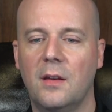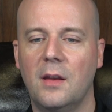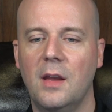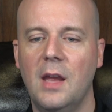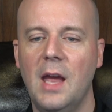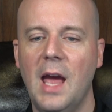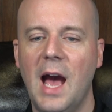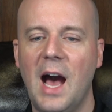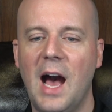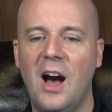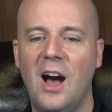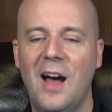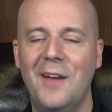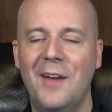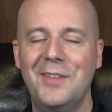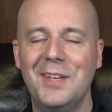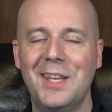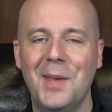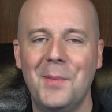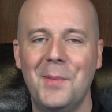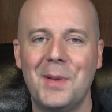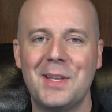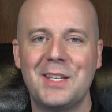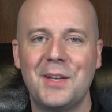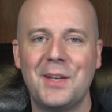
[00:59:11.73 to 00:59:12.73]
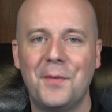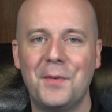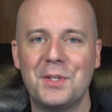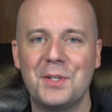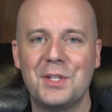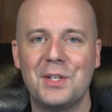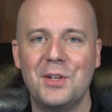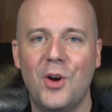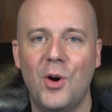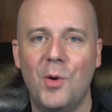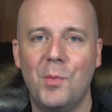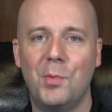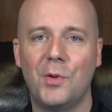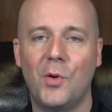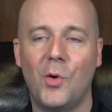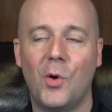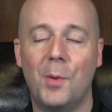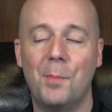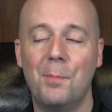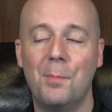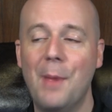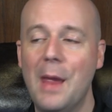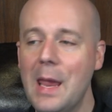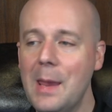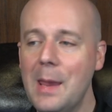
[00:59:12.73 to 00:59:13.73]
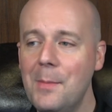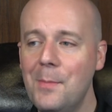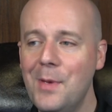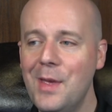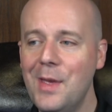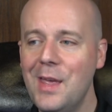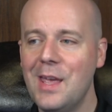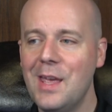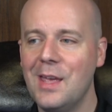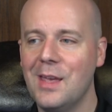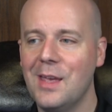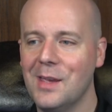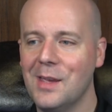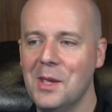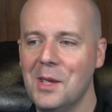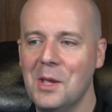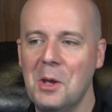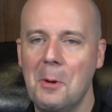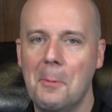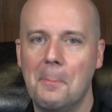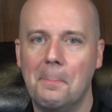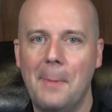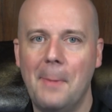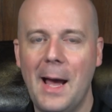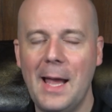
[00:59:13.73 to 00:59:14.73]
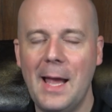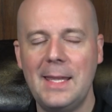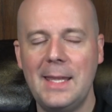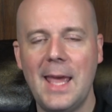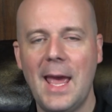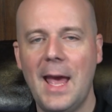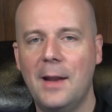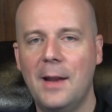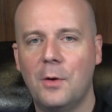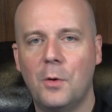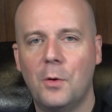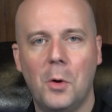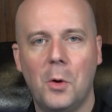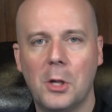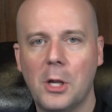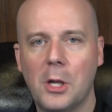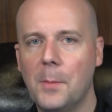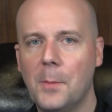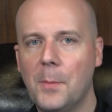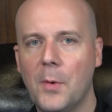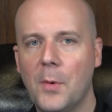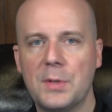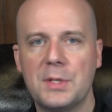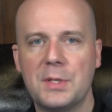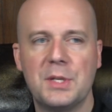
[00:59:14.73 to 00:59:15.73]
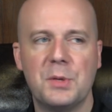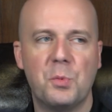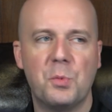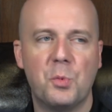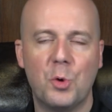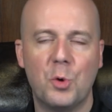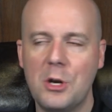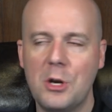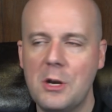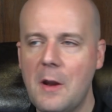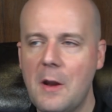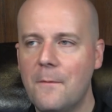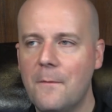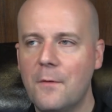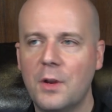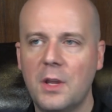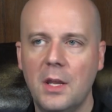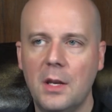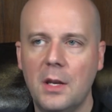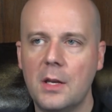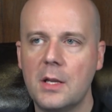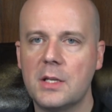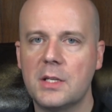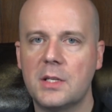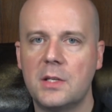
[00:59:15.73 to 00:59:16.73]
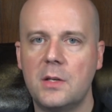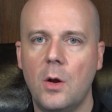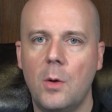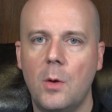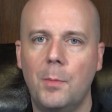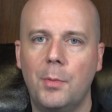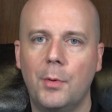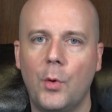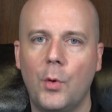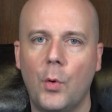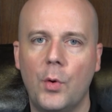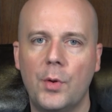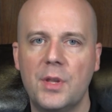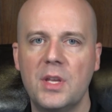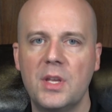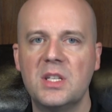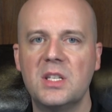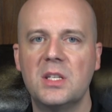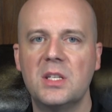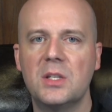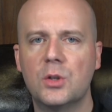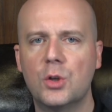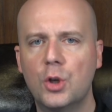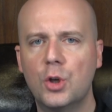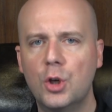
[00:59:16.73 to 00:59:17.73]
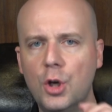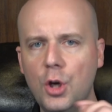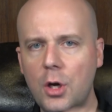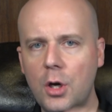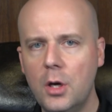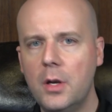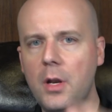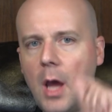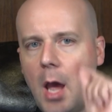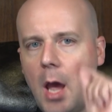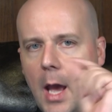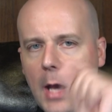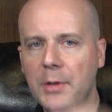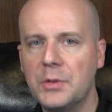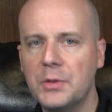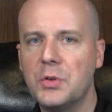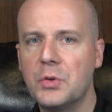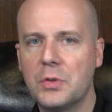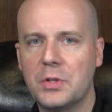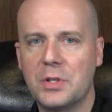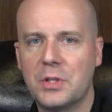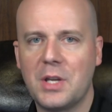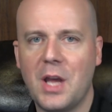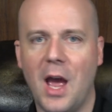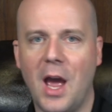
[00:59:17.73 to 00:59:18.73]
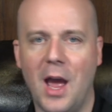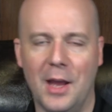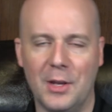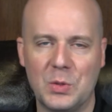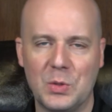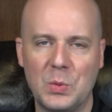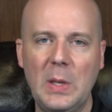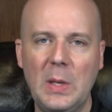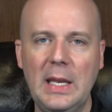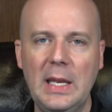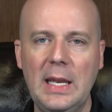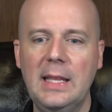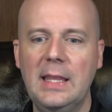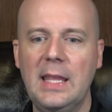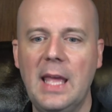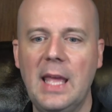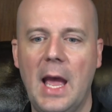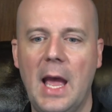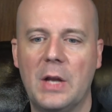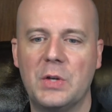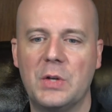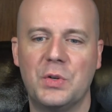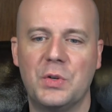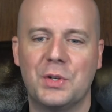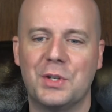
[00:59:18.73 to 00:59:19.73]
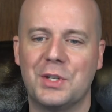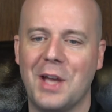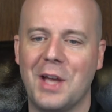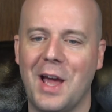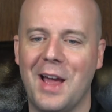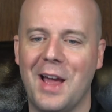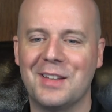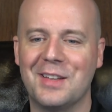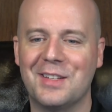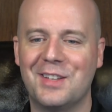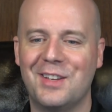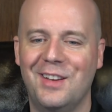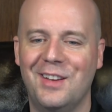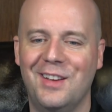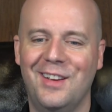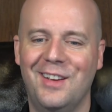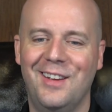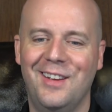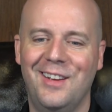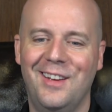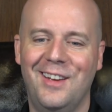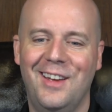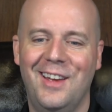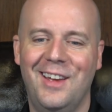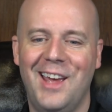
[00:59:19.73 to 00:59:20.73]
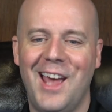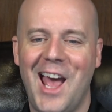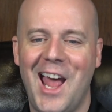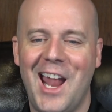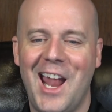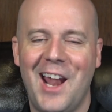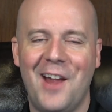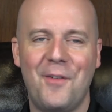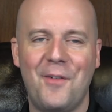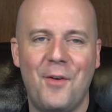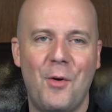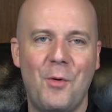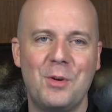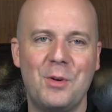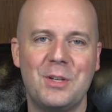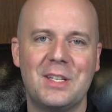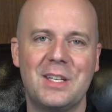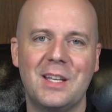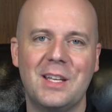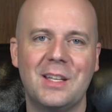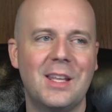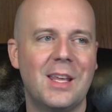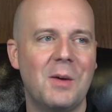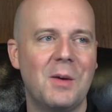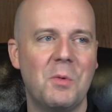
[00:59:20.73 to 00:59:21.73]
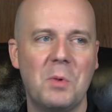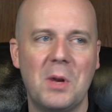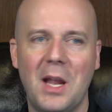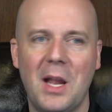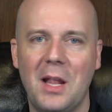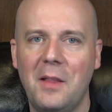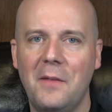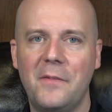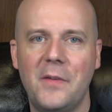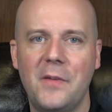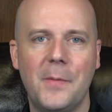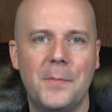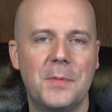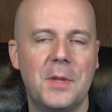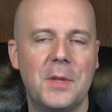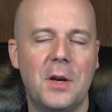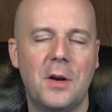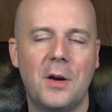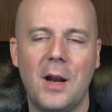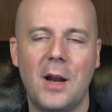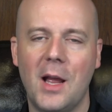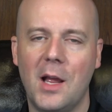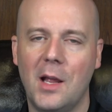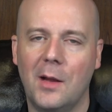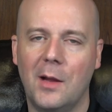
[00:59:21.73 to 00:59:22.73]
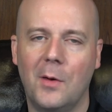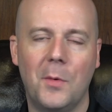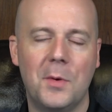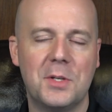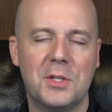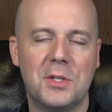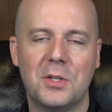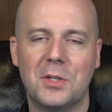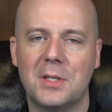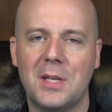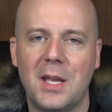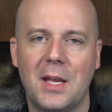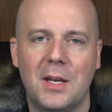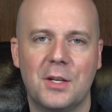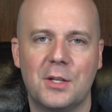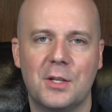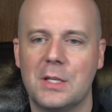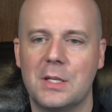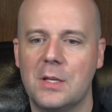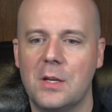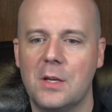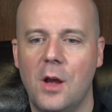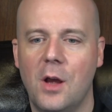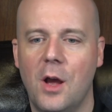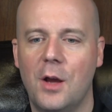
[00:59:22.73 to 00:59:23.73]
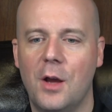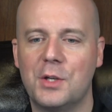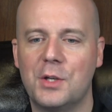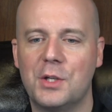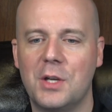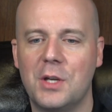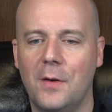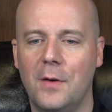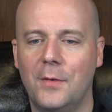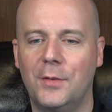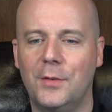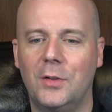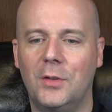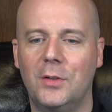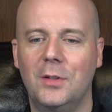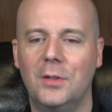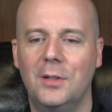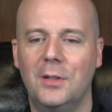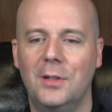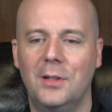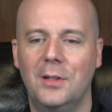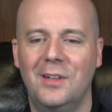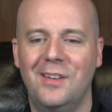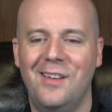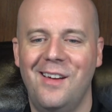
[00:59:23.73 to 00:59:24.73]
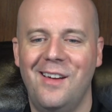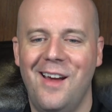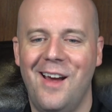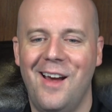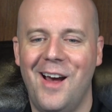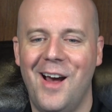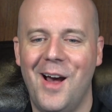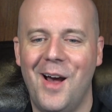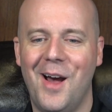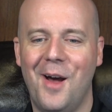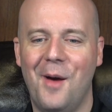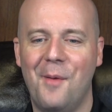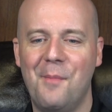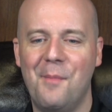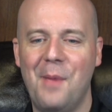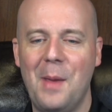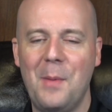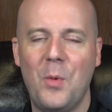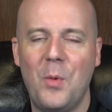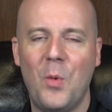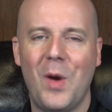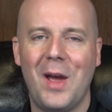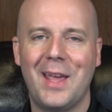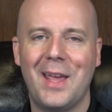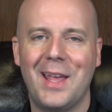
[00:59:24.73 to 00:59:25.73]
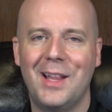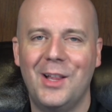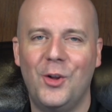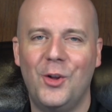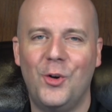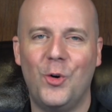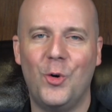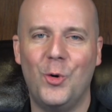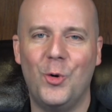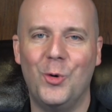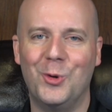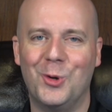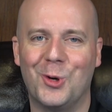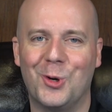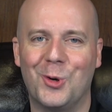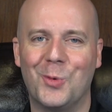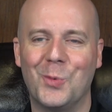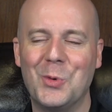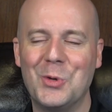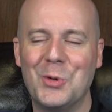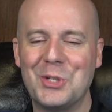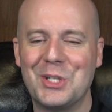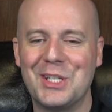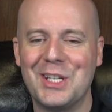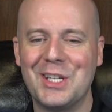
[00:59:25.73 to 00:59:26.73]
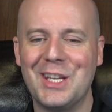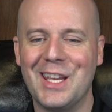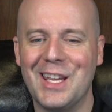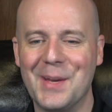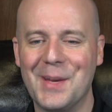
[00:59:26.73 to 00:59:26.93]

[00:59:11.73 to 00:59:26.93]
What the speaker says: I'll have to get myself a snowblower. Maybe. My dad growing up always said, we're never getting a snowblower. This is good exercise. We need the exercise. And I've always did that. When I lived up there, I always just had a shovel. Maybe when I get a little older. We'll see.